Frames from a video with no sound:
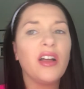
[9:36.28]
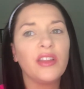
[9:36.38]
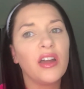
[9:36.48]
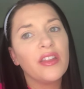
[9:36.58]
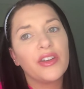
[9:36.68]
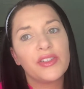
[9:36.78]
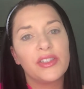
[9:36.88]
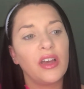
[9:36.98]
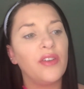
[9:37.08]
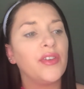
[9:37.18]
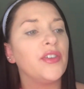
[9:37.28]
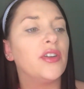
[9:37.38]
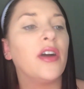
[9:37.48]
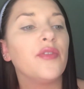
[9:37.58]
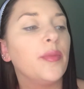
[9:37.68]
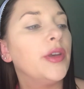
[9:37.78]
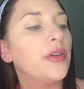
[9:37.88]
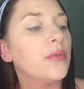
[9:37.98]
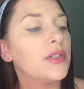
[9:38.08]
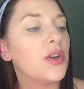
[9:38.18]
A lot of their stuff, if you're not
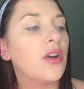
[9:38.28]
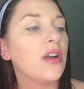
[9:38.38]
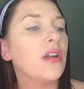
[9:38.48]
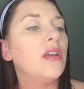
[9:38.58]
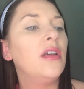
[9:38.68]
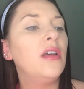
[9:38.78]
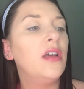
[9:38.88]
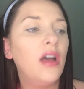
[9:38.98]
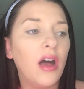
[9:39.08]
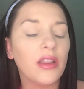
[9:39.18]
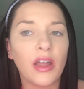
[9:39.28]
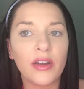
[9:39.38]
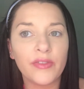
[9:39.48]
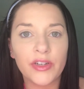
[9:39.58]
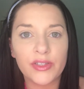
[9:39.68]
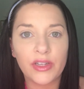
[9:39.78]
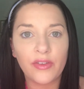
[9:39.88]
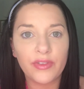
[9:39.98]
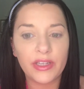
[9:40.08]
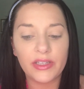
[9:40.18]
familiar with Tarte, a lot of their
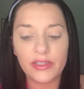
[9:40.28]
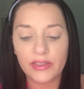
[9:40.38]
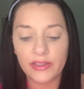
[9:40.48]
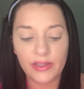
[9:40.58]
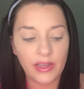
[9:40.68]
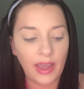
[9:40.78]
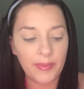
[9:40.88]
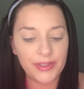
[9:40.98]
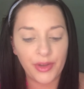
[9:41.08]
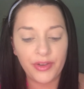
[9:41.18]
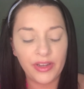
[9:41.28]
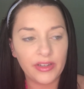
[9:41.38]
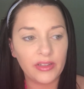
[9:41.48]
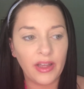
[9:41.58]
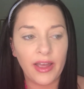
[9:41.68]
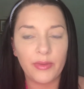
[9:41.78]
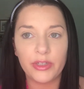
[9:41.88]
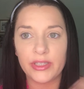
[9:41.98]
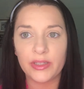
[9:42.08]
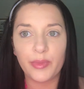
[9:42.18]
stuff is the Amazonian Clay,
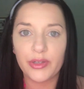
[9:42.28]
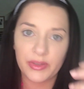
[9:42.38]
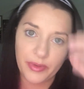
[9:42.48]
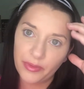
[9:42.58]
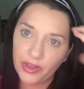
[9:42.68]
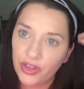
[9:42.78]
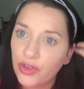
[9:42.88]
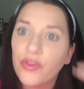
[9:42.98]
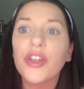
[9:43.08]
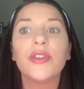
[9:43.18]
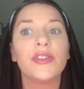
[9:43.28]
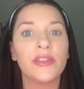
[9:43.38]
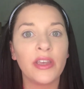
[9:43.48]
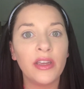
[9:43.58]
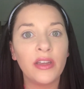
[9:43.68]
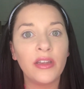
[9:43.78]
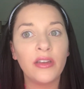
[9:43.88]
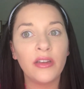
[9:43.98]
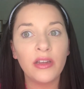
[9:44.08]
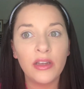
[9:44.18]
which is supposed to be really good for your
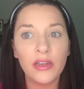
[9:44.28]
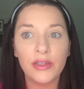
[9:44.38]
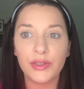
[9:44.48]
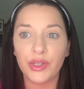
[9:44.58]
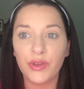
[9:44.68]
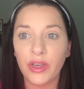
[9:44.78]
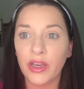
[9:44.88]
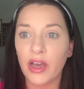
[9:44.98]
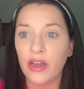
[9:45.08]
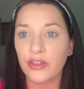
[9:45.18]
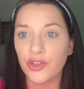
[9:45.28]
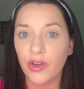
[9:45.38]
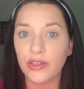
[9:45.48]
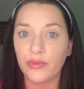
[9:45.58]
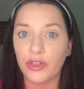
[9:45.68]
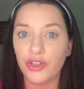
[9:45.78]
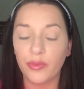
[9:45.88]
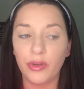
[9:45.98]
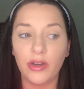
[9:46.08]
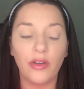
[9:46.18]
skin. So you can kind of trust what
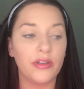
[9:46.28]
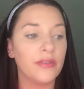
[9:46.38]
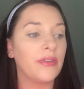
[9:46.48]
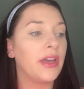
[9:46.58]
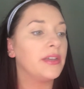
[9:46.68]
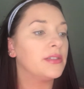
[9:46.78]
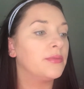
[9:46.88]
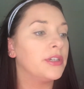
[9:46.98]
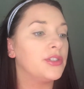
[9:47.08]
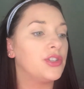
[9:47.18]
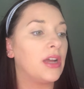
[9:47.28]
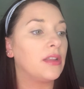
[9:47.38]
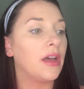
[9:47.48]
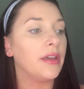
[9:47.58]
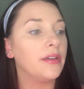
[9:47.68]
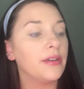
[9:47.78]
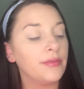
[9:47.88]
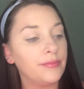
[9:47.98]
you're putting on your face, which I like.